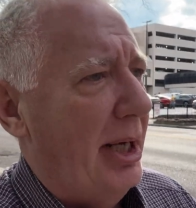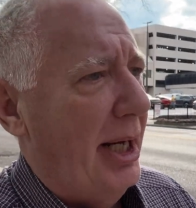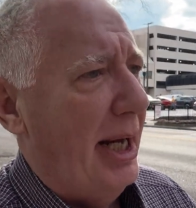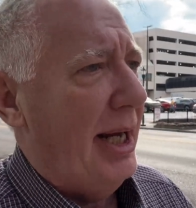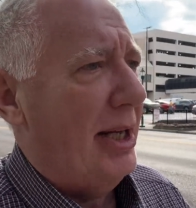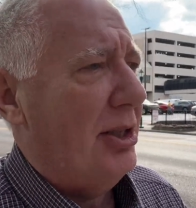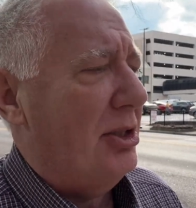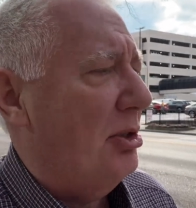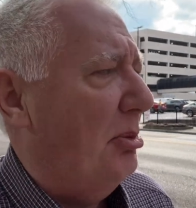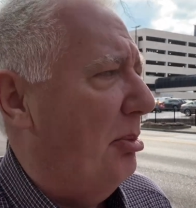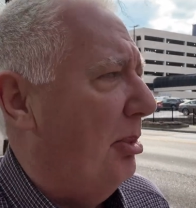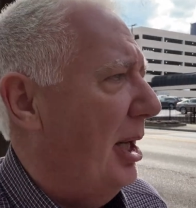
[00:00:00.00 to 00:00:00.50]

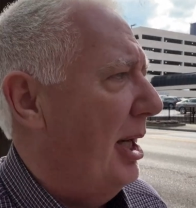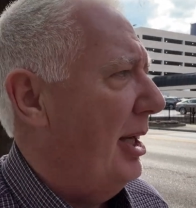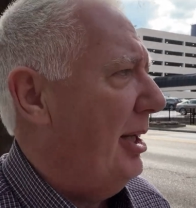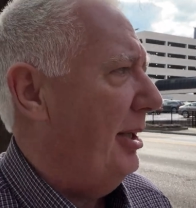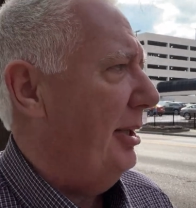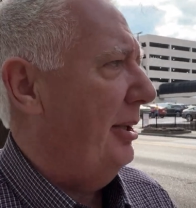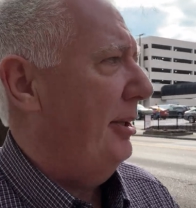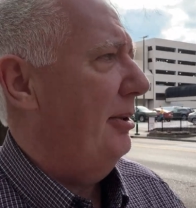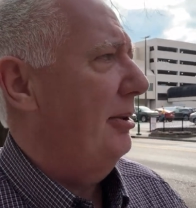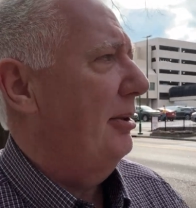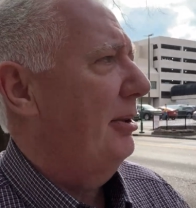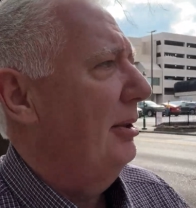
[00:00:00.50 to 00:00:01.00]
asked about it.
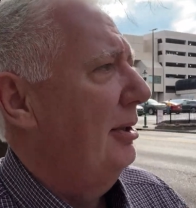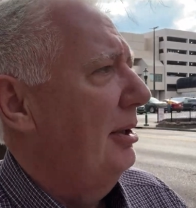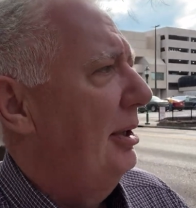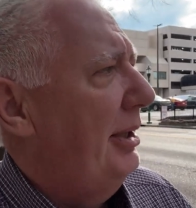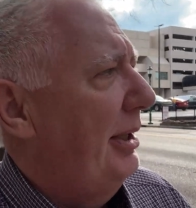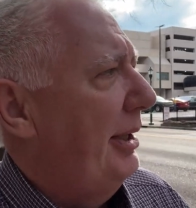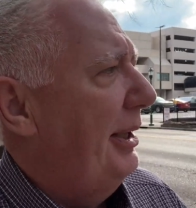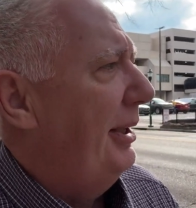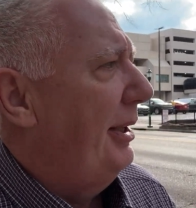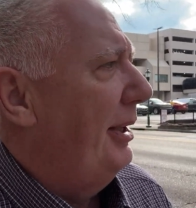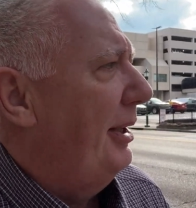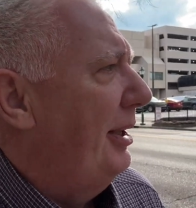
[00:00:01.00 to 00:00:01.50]

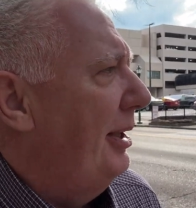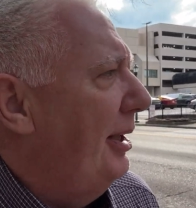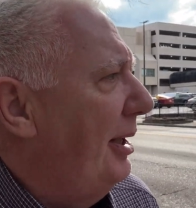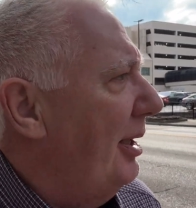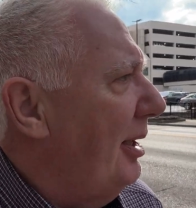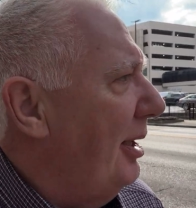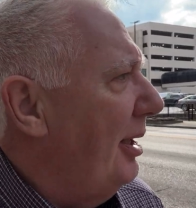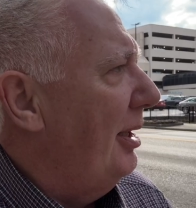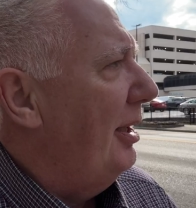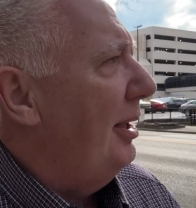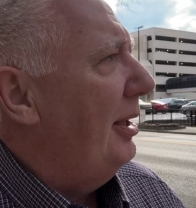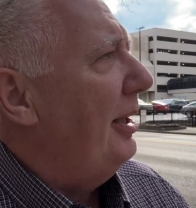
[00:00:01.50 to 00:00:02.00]

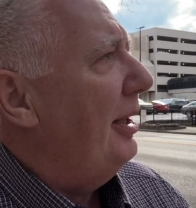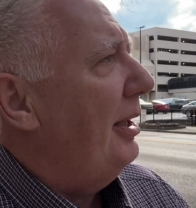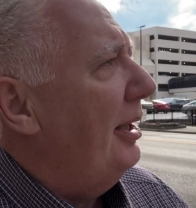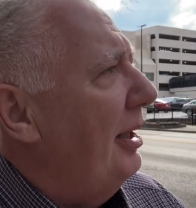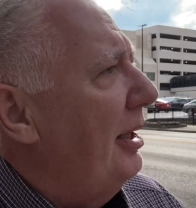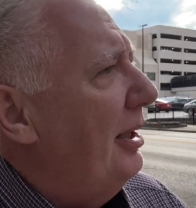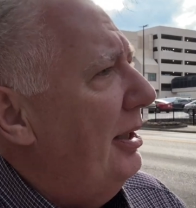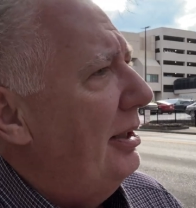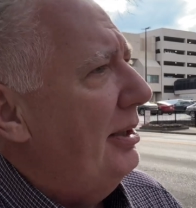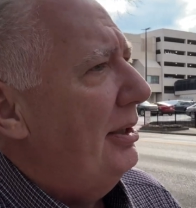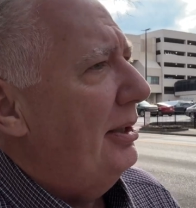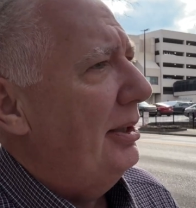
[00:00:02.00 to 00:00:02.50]

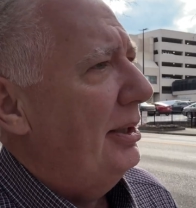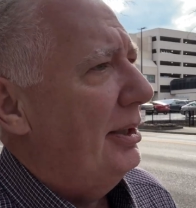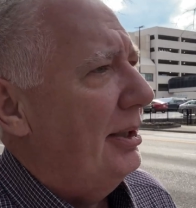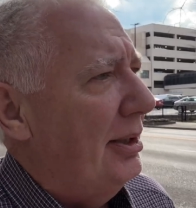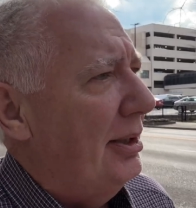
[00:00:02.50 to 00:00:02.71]
And